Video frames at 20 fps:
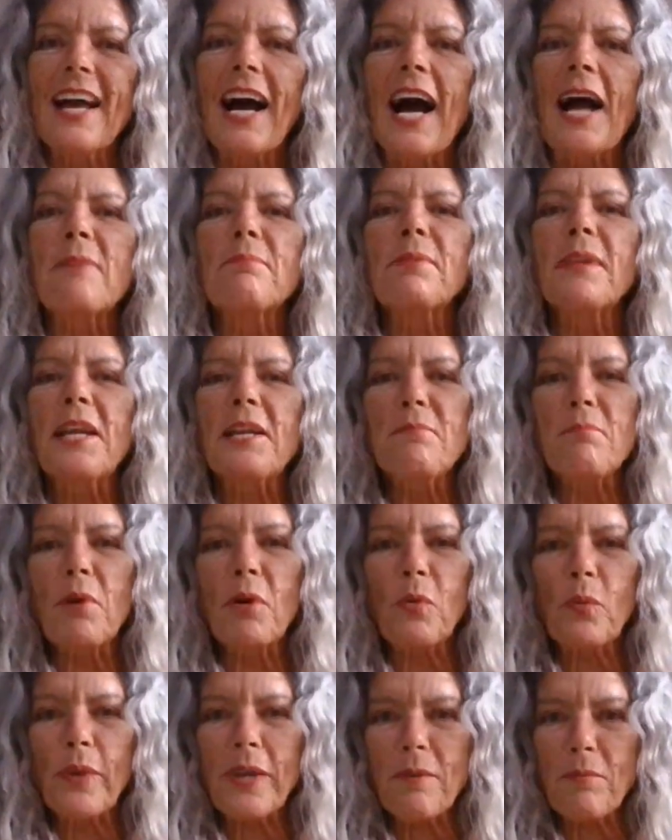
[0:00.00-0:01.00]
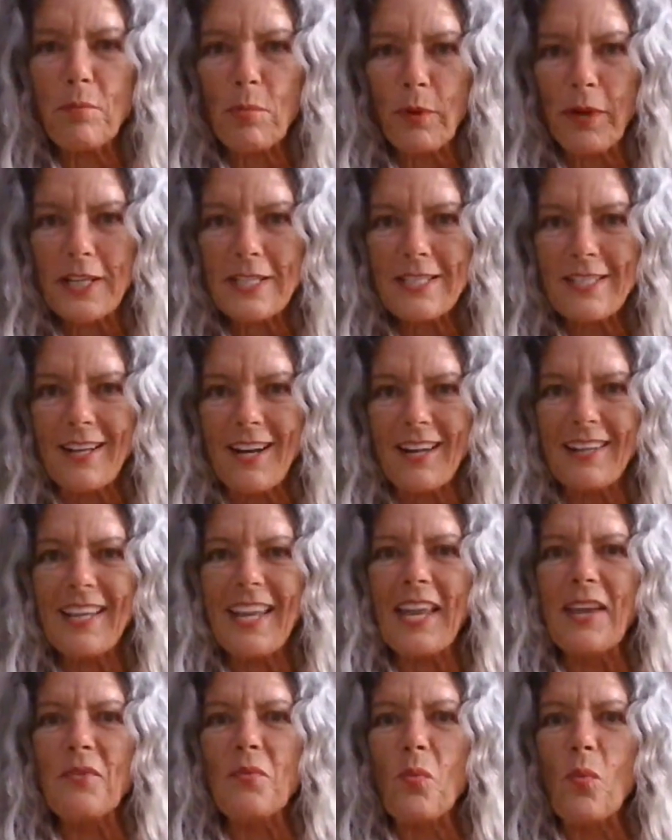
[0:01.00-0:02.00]
I played Maureen Prescott
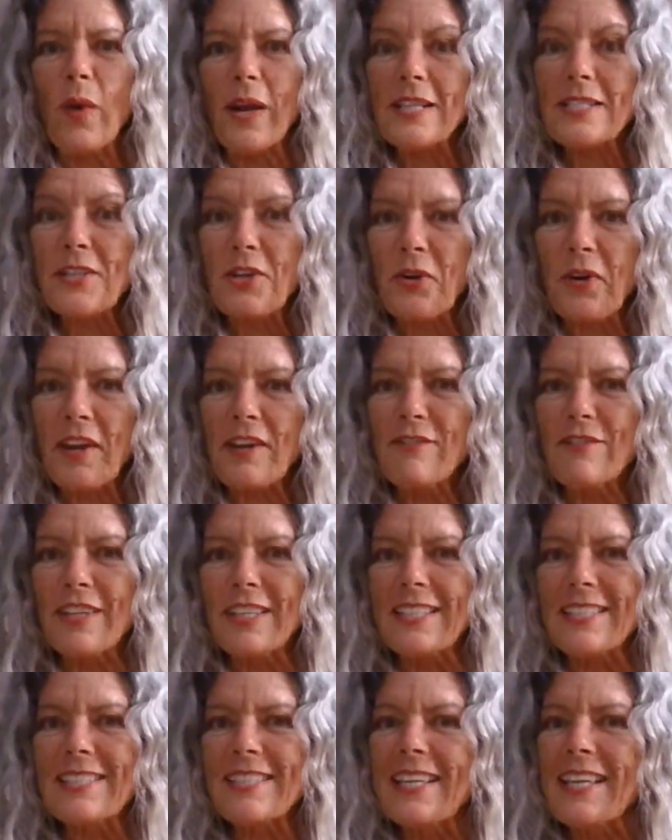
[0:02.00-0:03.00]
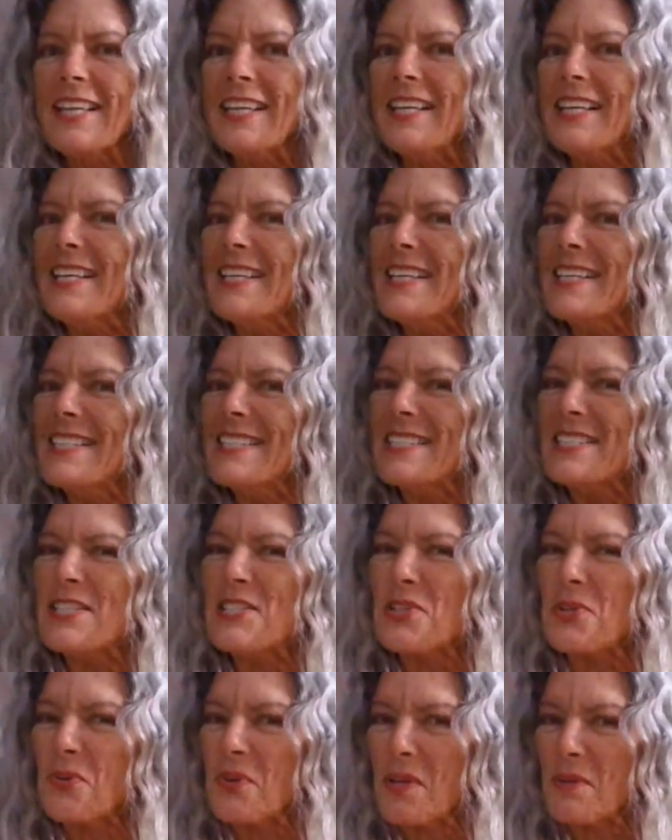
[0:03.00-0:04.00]
in Wes Craven's
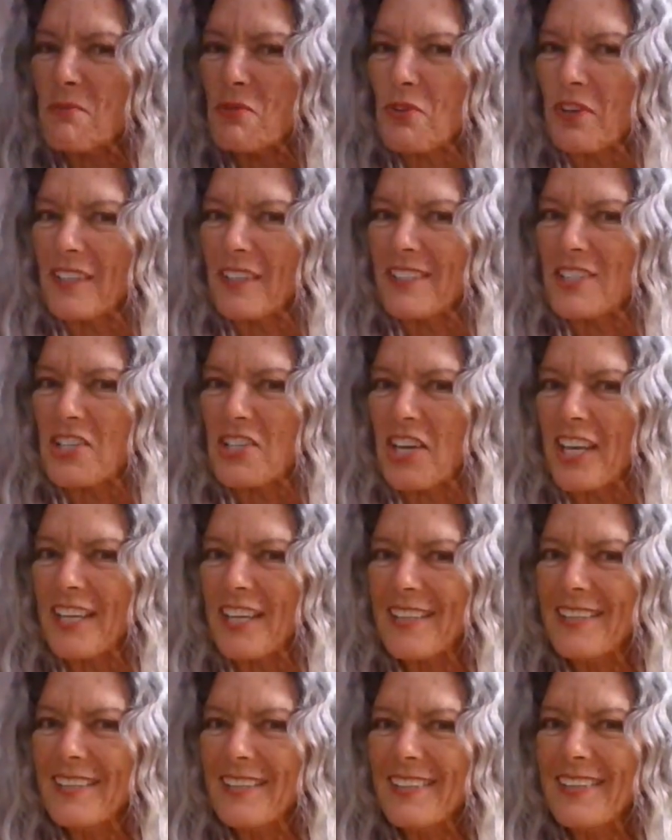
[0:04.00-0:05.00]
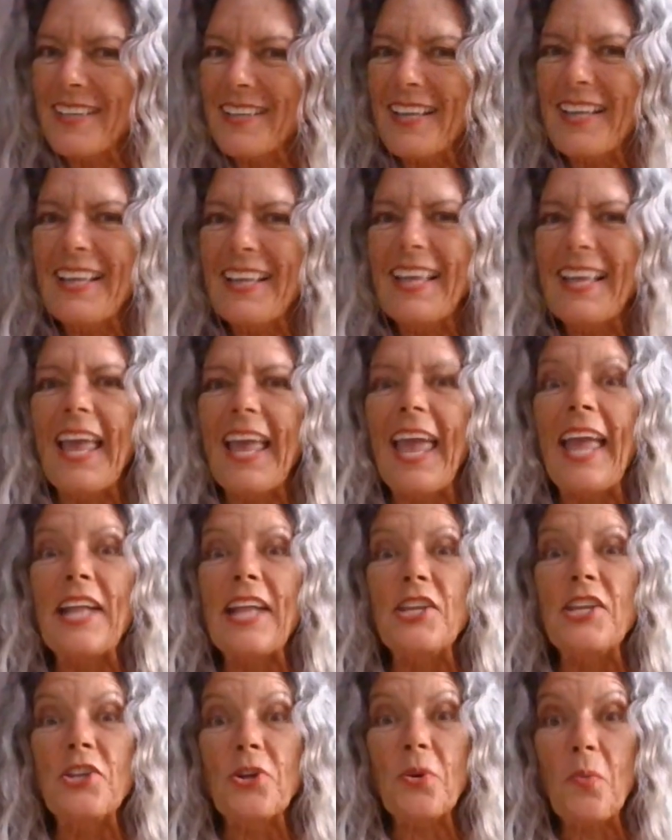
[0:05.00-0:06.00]
Scream trilogy.
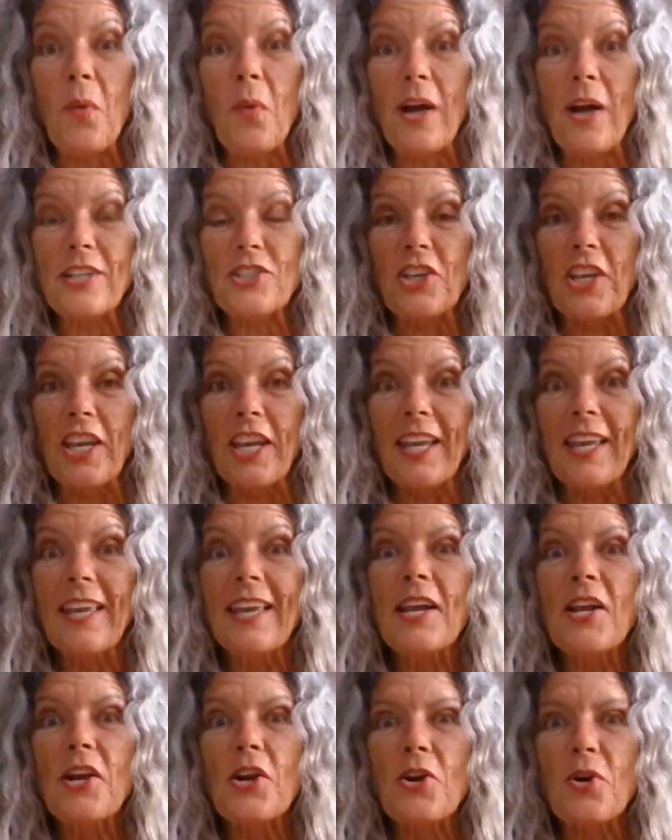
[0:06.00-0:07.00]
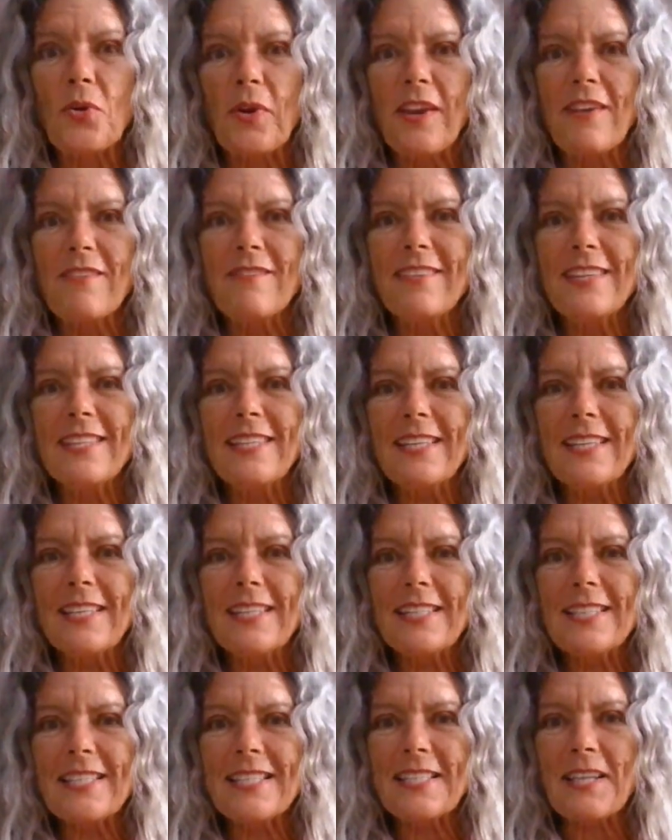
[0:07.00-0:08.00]
And you're watching Craven
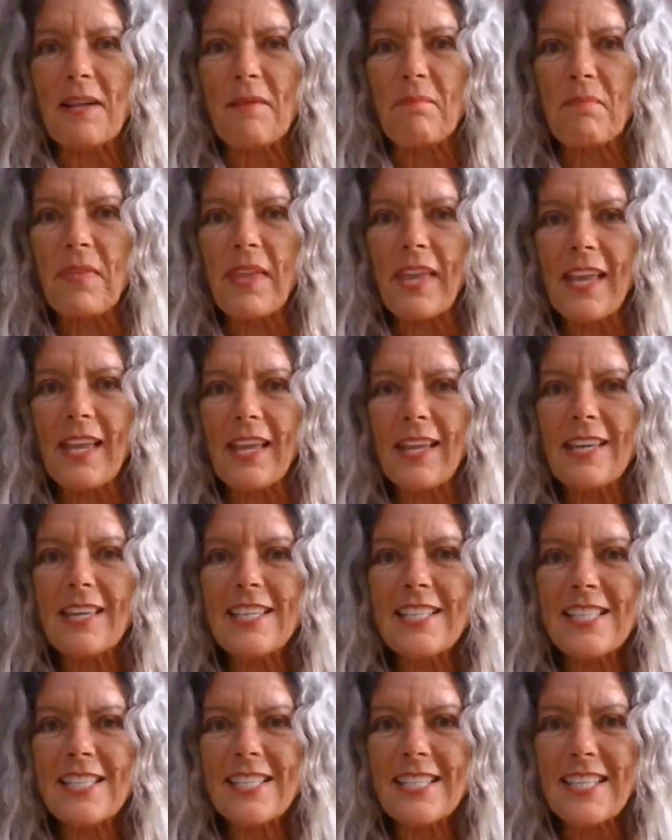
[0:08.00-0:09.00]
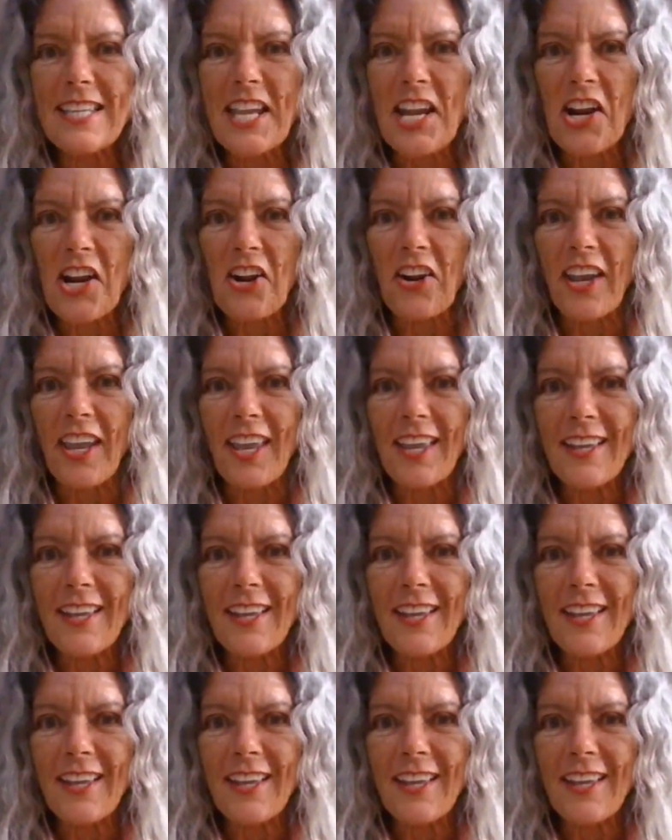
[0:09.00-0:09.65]
Something Scary.